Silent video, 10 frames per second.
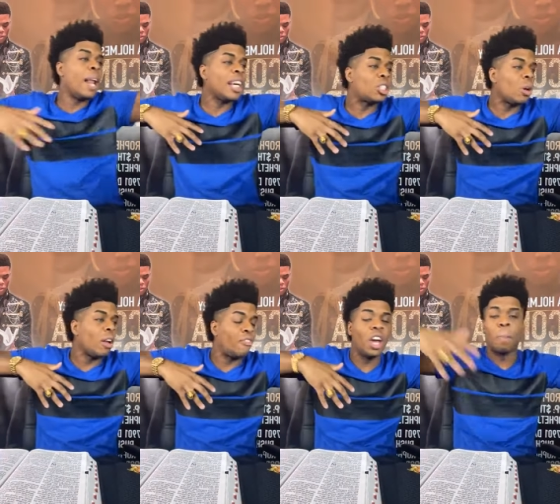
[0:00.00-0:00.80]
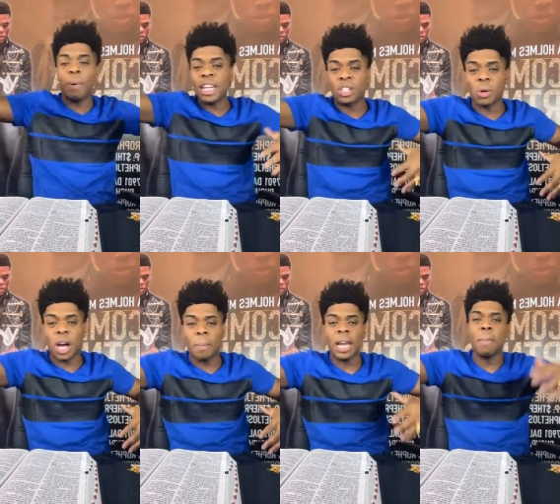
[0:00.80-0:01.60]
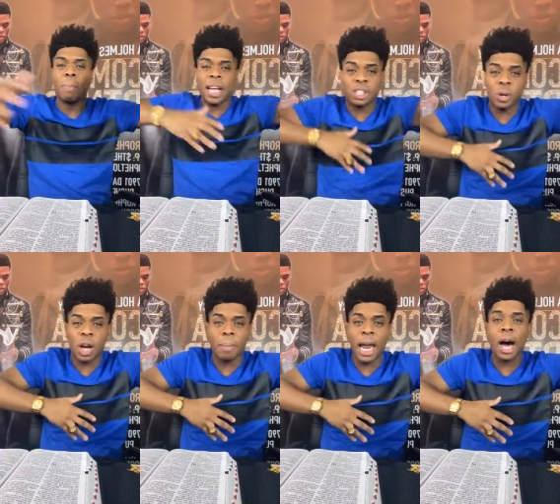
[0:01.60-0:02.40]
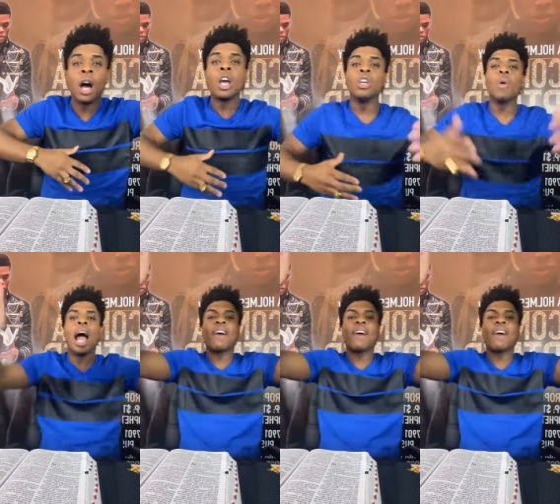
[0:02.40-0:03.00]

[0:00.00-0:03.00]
blessed you in the field, blessed you coming in, blessed you coming out. You